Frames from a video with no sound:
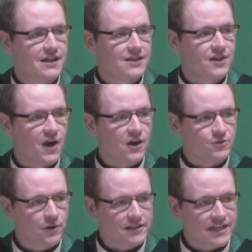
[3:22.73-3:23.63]
the
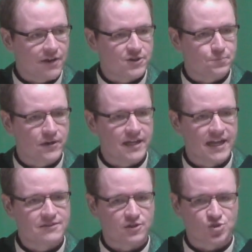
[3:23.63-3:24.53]
hard work that I was putting
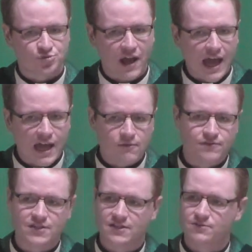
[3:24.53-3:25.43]
in, the
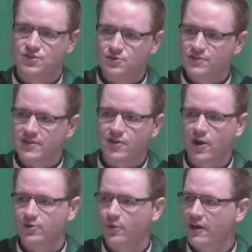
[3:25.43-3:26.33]
drive to do this
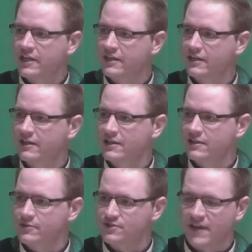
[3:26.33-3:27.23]
hard work,
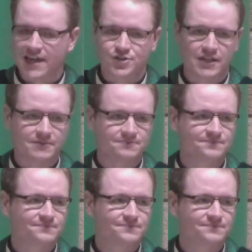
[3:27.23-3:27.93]
was vanishing.